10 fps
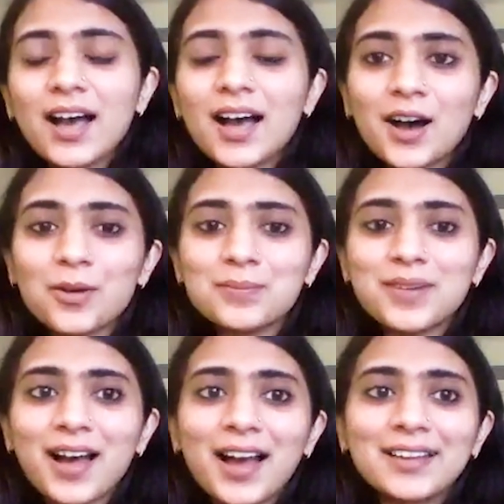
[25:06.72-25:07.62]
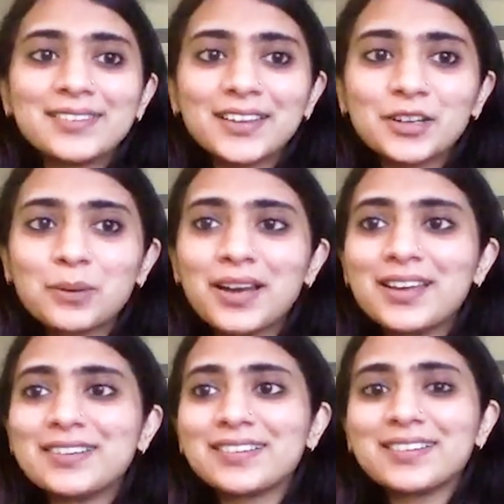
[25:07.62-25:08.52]
Um, I think
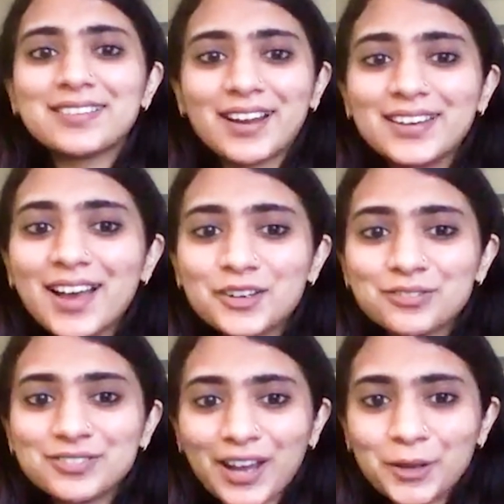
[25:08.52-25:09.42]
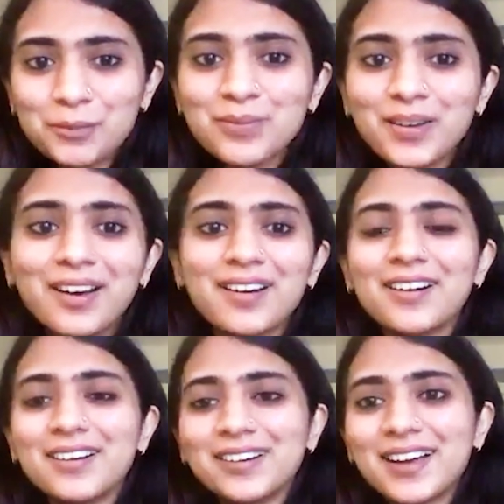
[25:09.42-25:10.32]
we're running out of time,
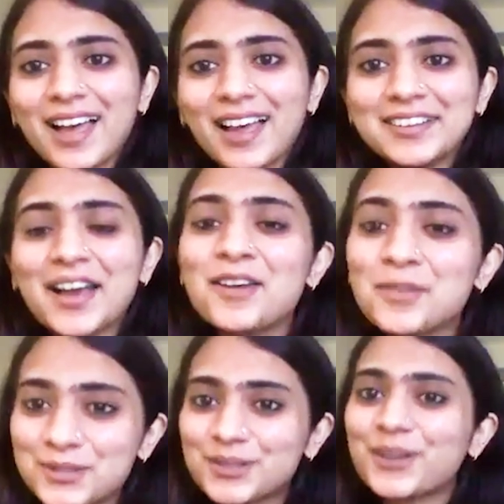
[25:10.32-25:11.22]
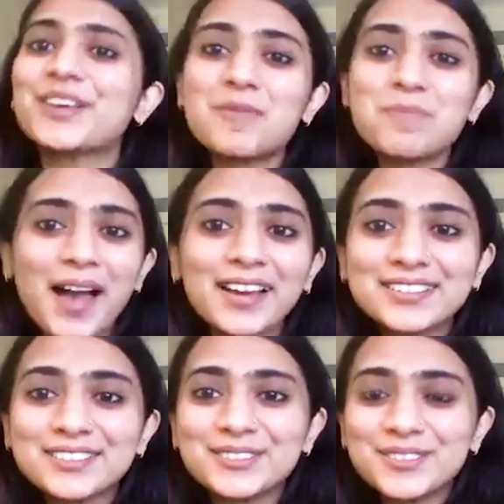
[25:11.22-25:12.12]
uh, and I've also got to get back
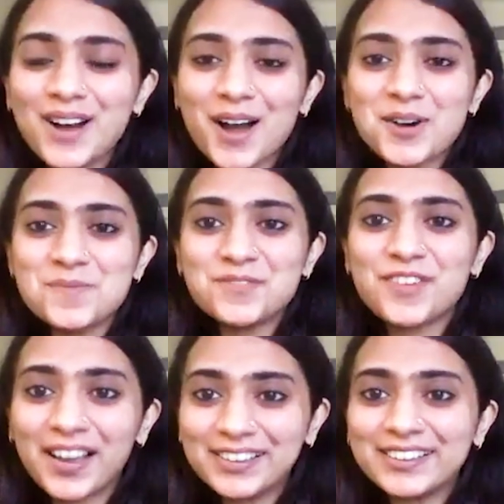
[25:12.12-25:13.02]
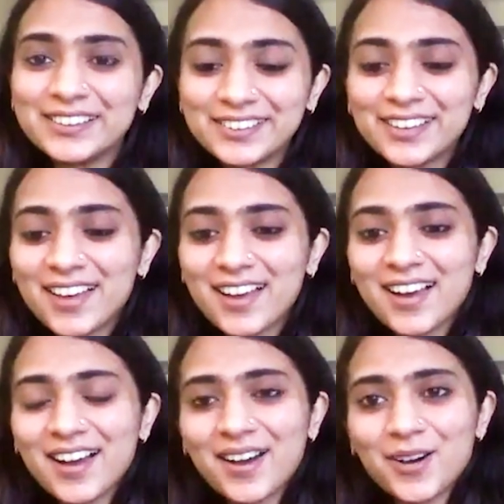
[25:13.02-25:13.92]
to um, filing
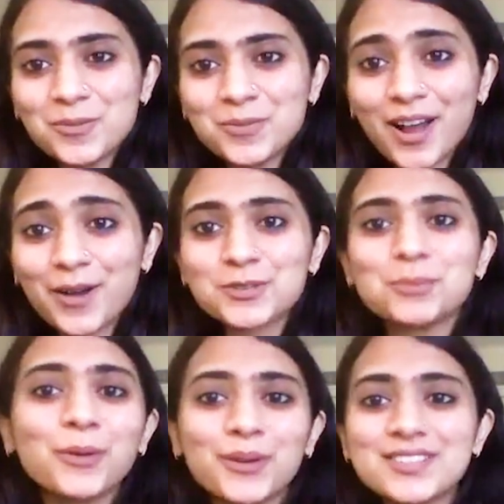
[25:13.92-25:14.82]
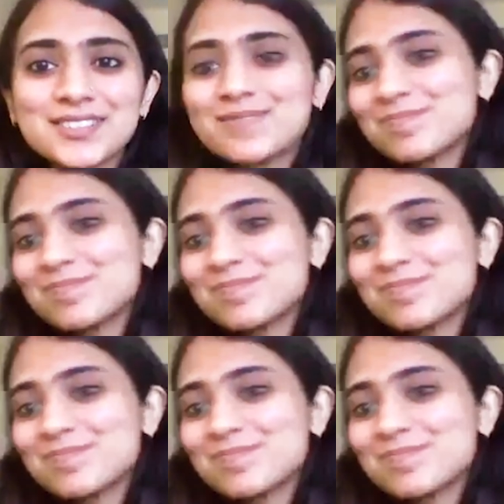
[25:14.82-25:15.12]
um, ground reports.